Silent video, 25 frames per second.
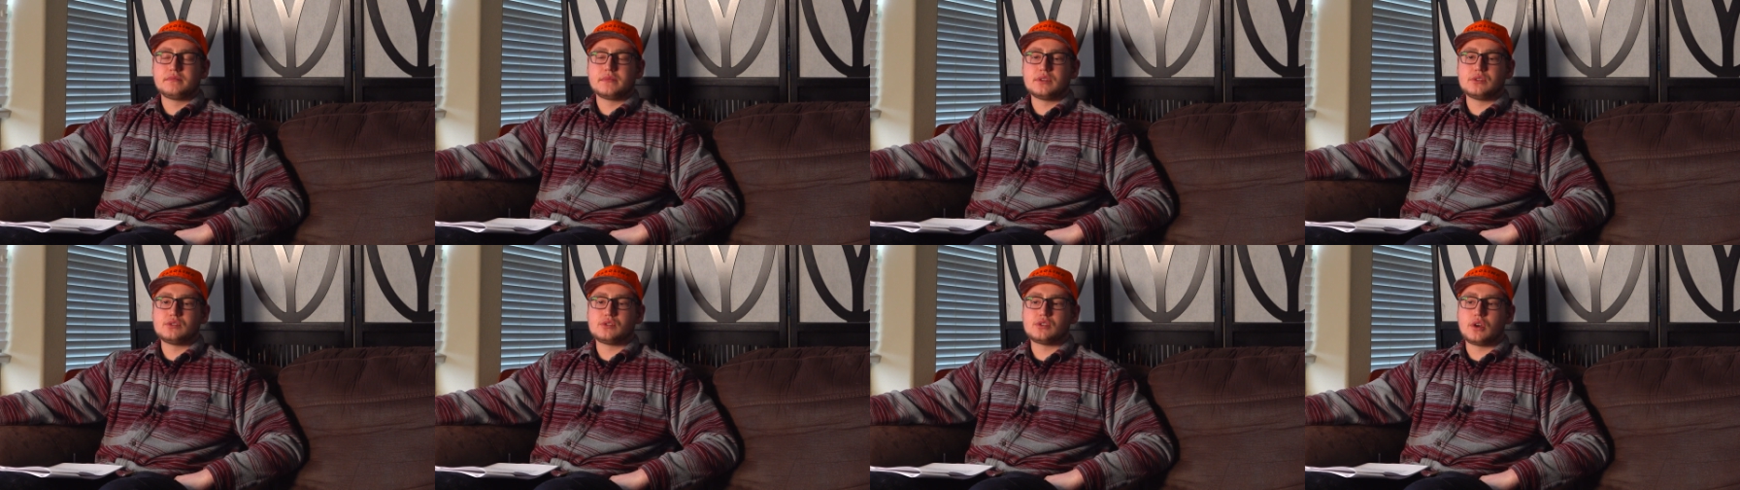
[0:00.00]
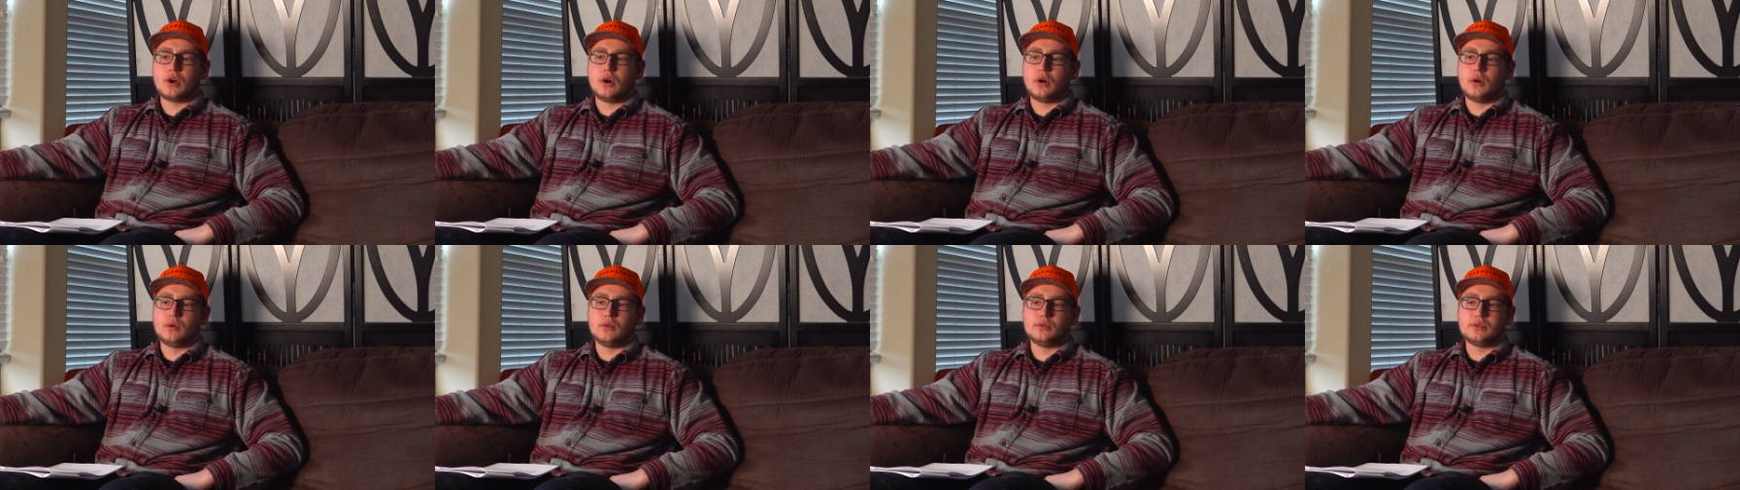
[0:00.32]

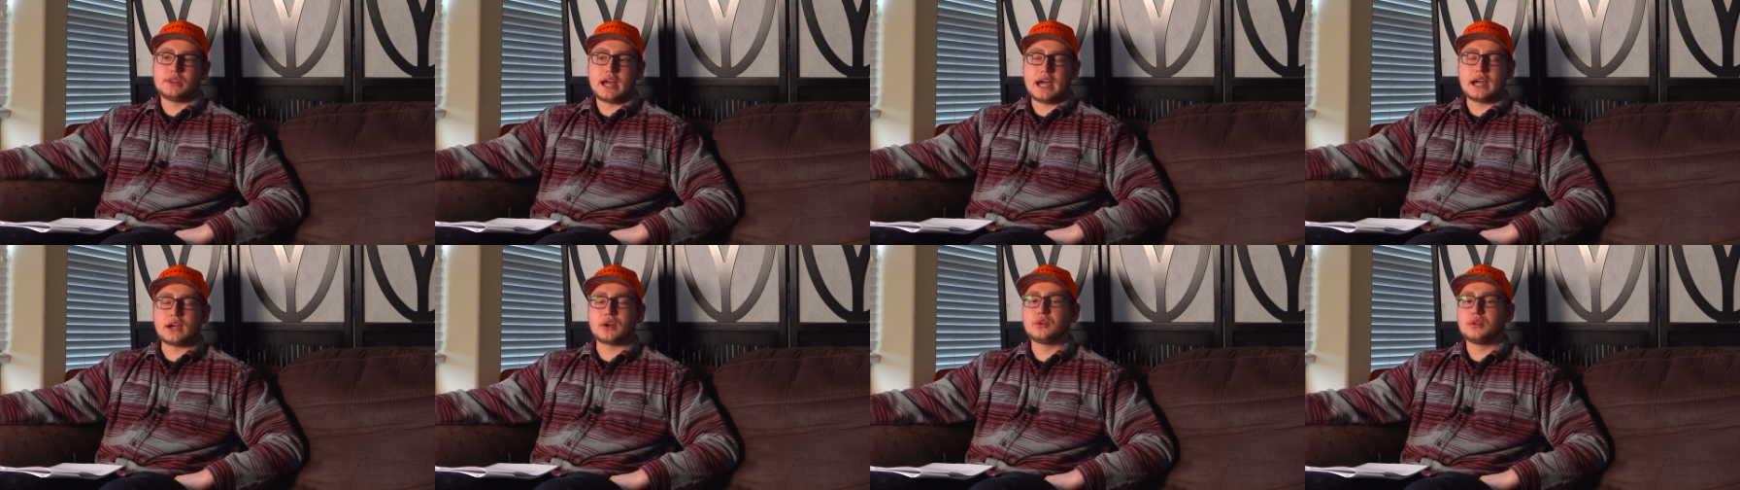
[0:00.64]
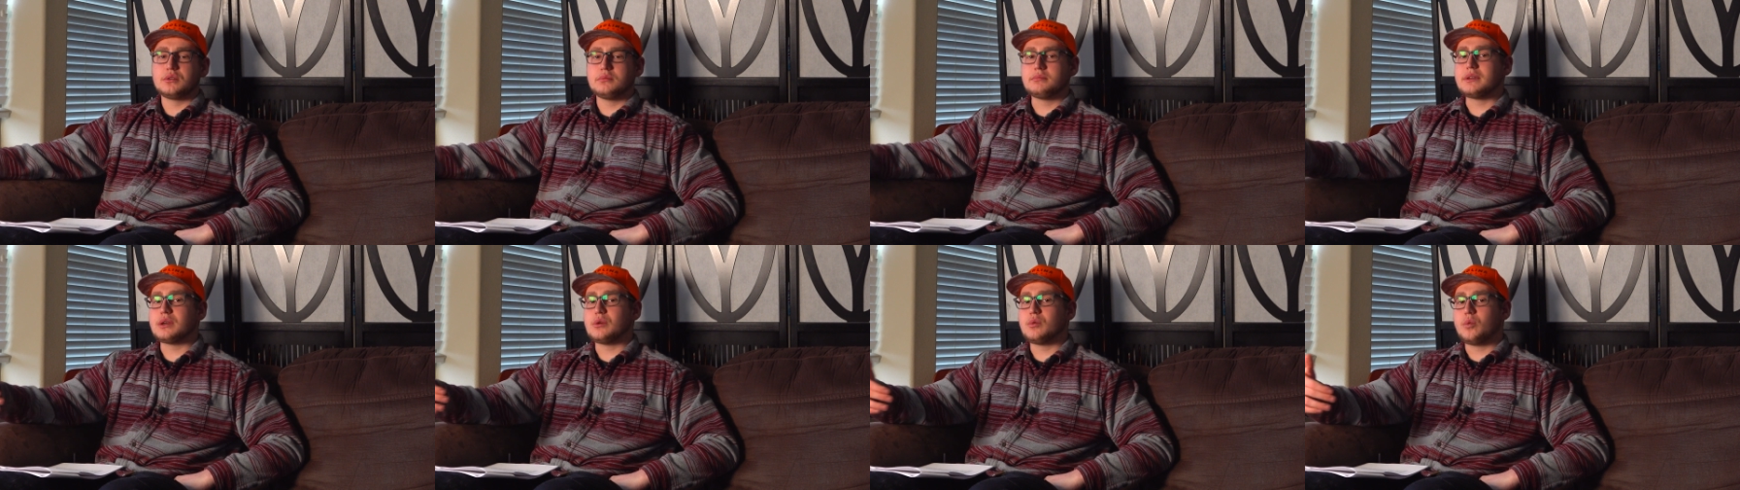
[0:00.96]
So that
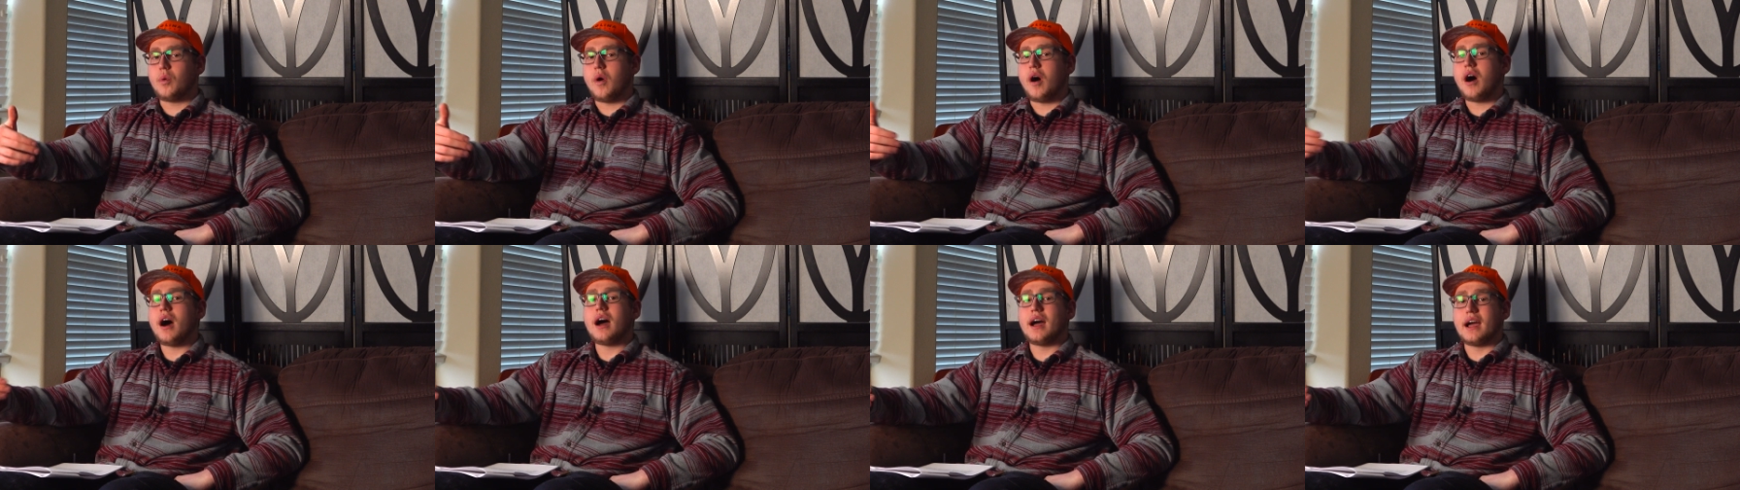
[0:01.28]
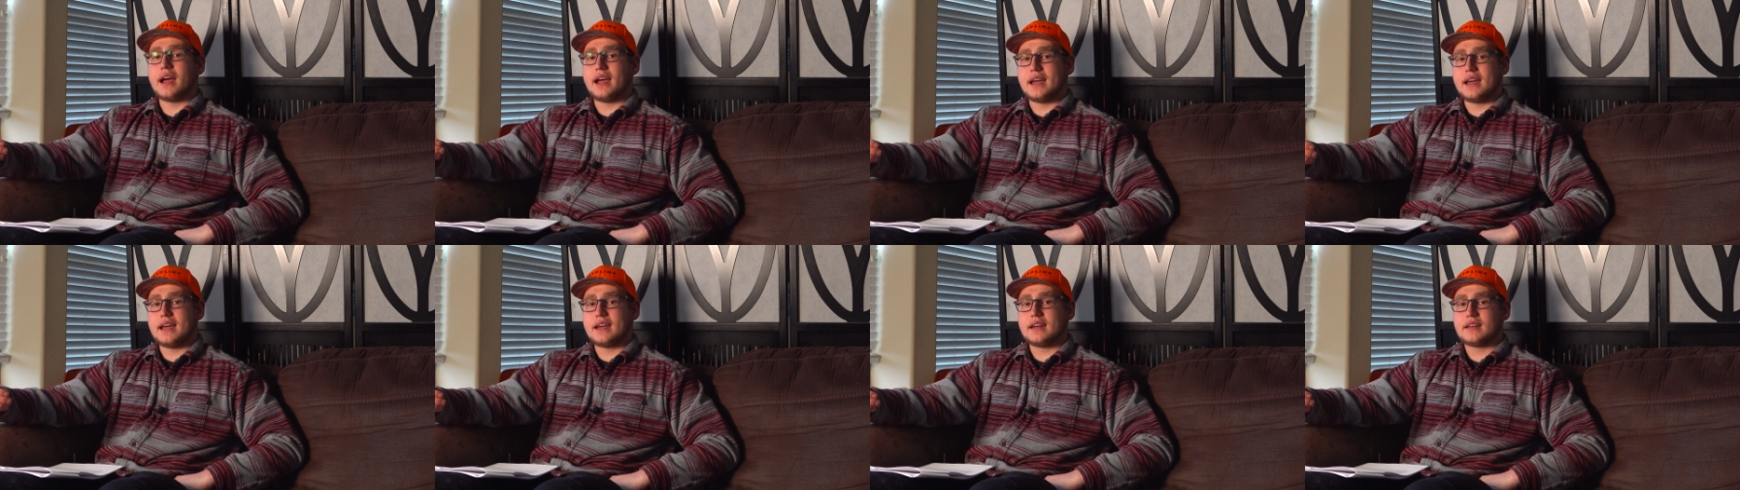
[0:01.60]
could be
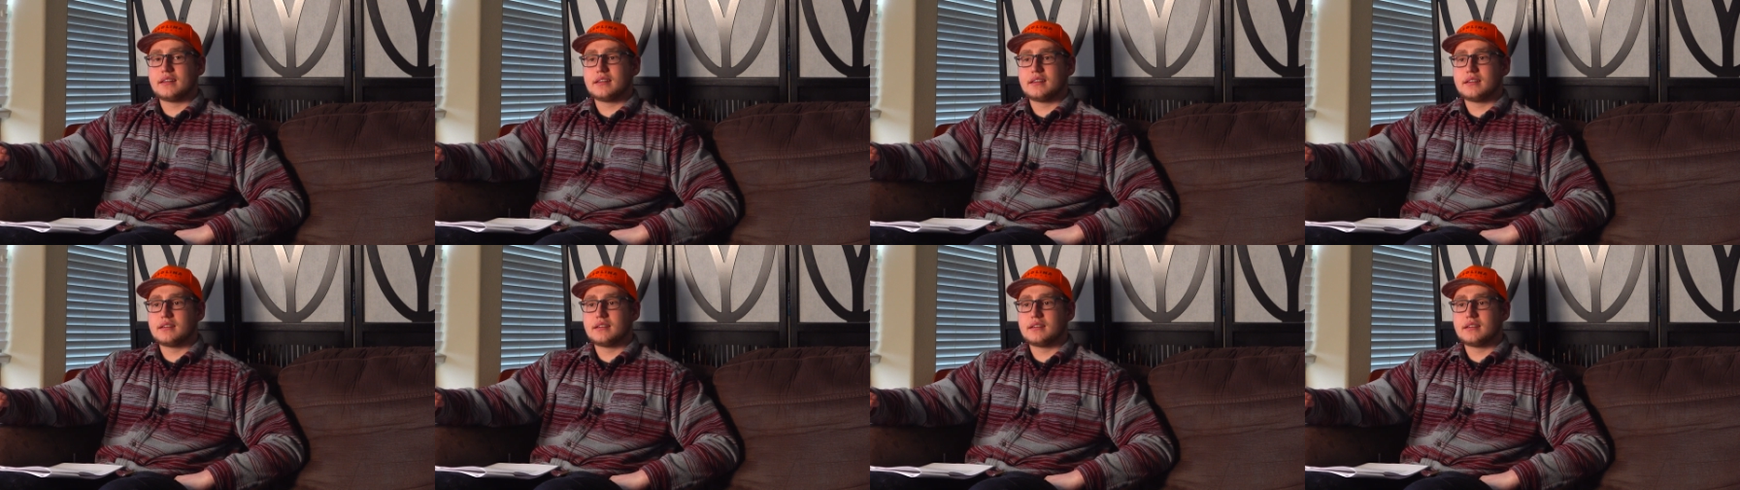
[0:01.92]
why